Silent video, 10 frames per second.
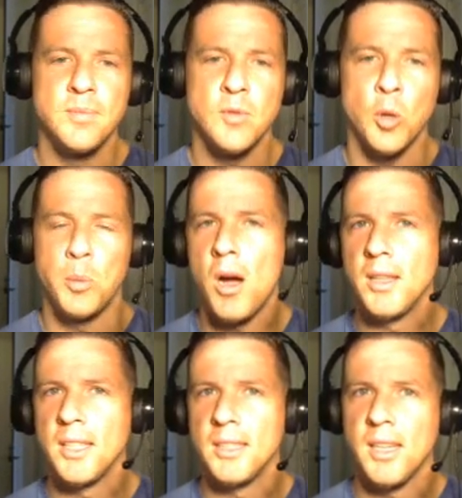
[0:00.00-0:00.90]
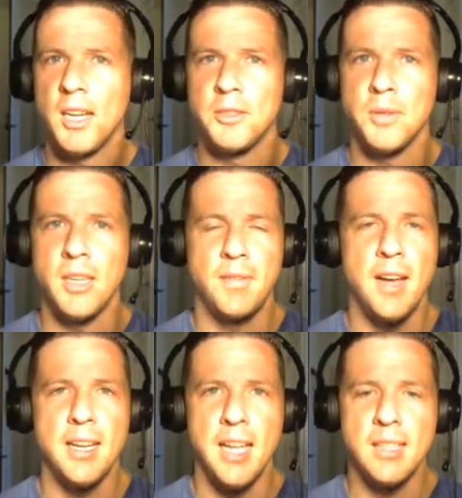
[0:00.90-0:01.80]
or polyunsaturated
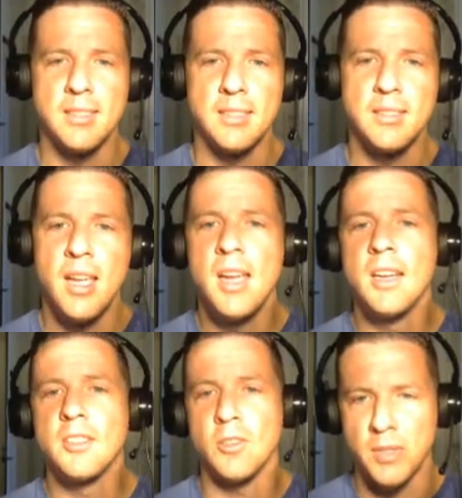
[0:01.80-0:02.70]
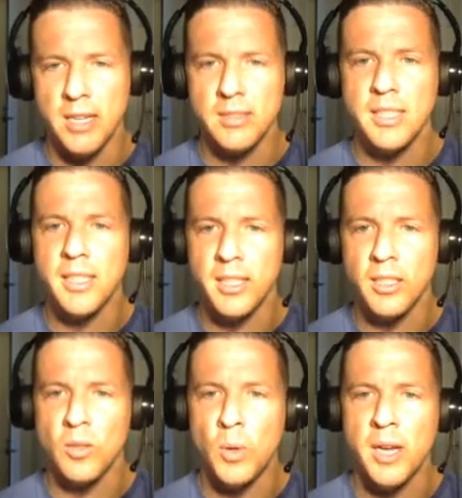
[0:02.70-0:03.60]
fatty acids, directly
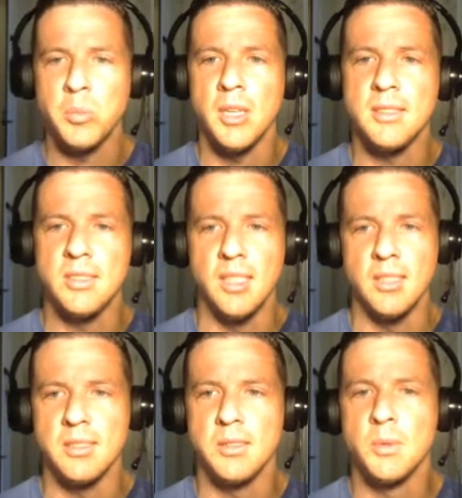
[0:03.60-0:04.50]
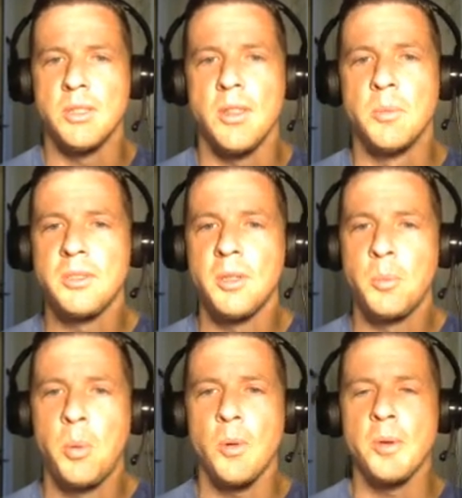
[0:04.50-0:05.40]
kill white blood cells, which are the most
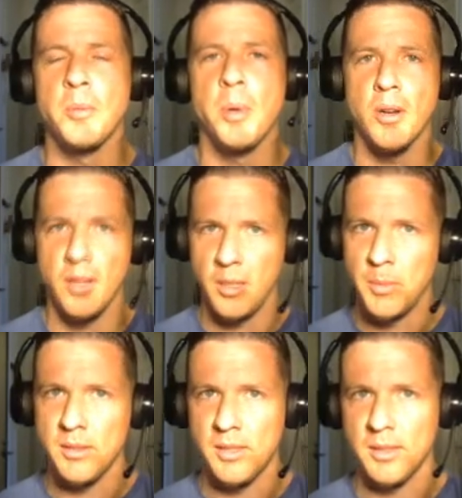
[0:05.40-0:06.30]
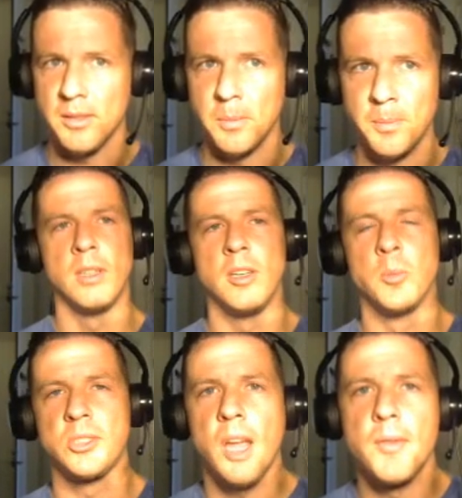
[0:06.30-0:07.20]
important part of the immune system.
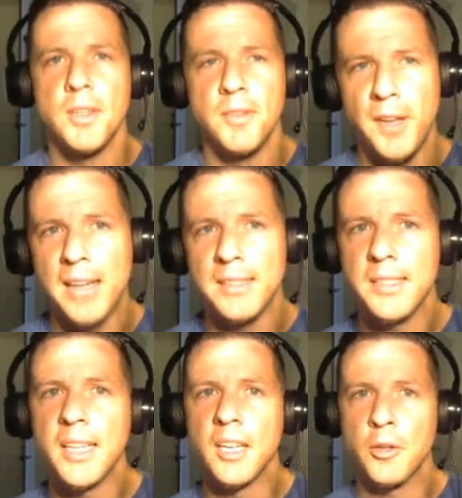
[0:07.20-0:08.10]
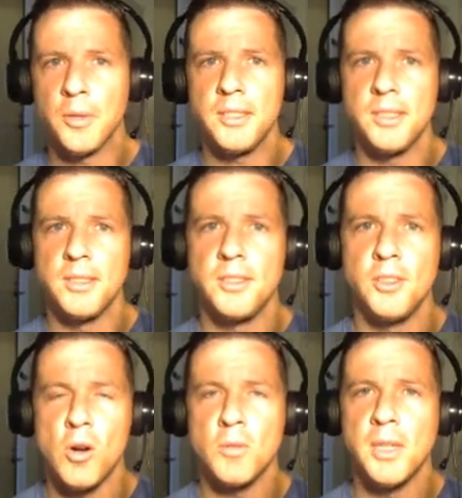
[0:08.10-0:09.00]
Number 7, fasting increases
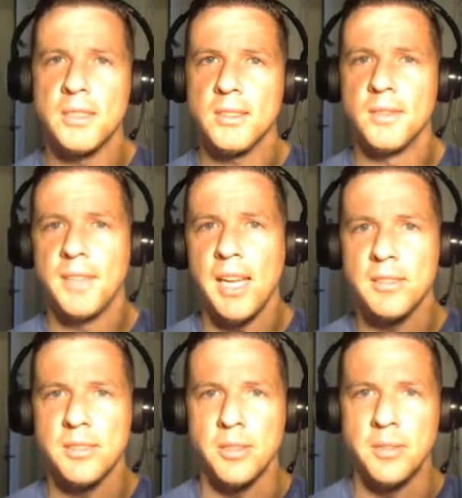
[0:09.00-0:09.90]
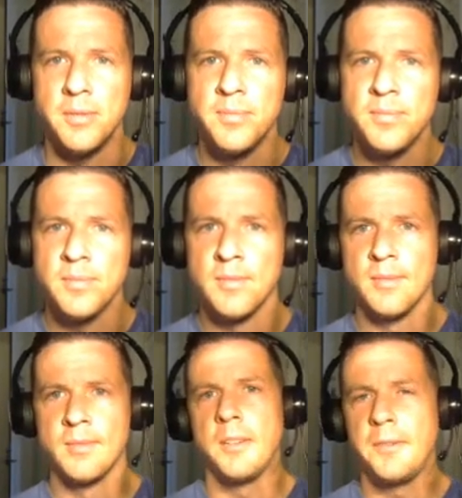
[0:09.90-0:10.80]
your risk of cancer.
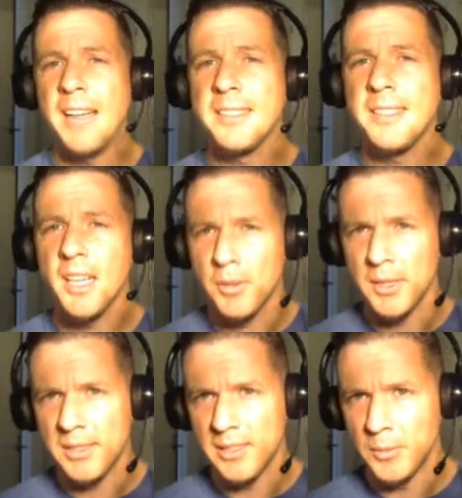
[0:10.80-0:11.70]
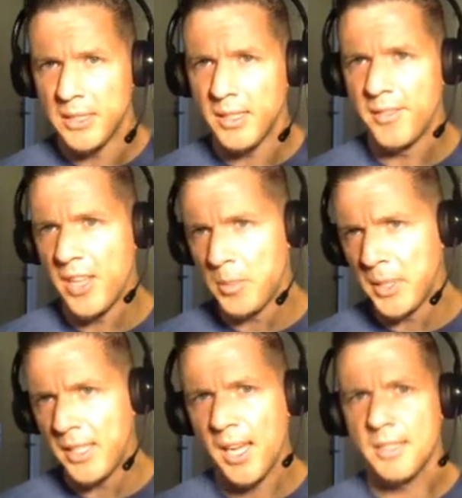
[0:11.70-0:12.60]
Fasting increases the risk of
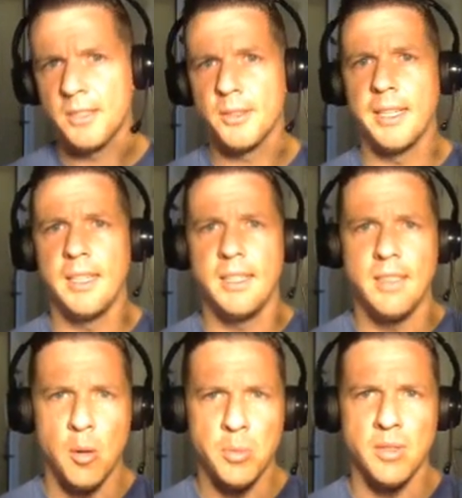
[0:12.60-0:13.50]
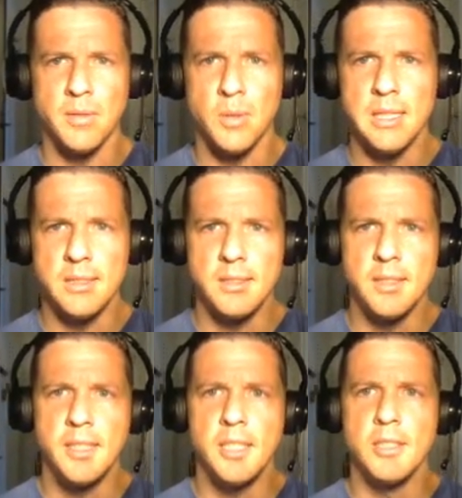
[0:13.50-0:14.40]
developing cancer in a number of ways.
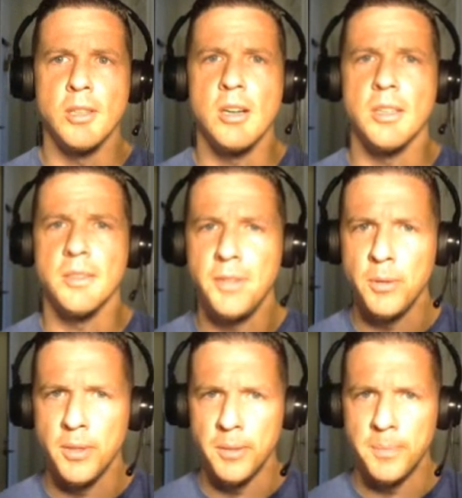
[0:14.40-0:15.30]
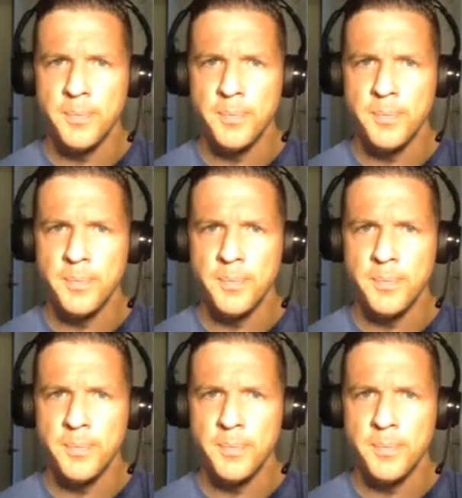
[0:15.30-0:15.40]
Here are a few of them.